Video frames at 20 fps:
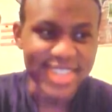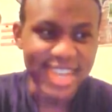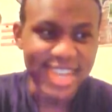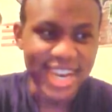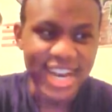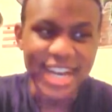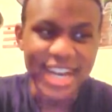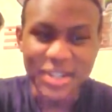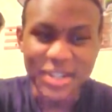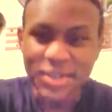
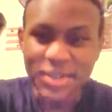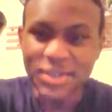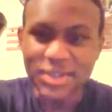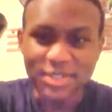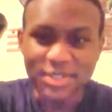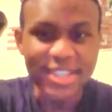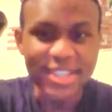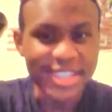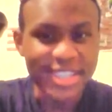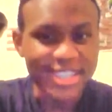I know the
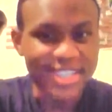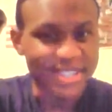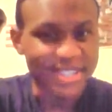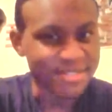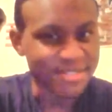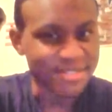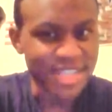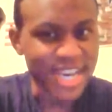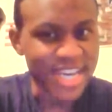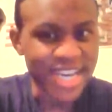feeling
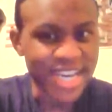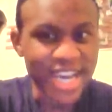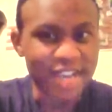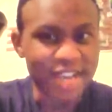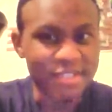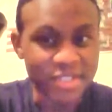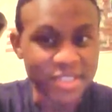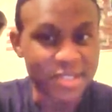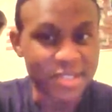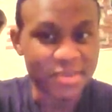of not
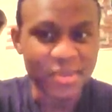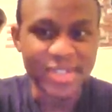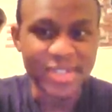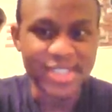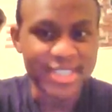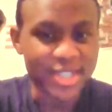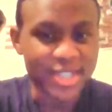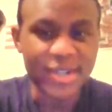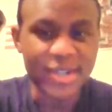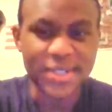having someone
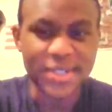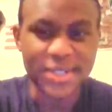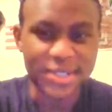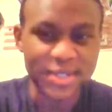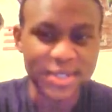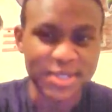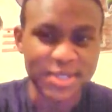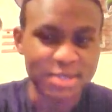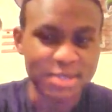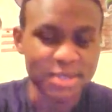to talk
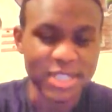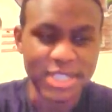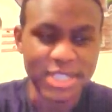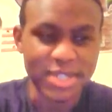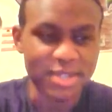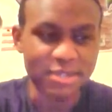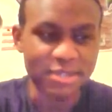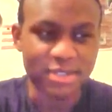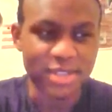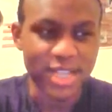to,
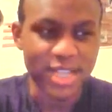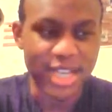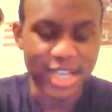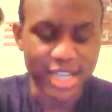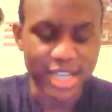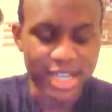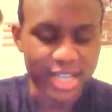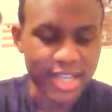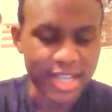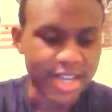especially if you're like,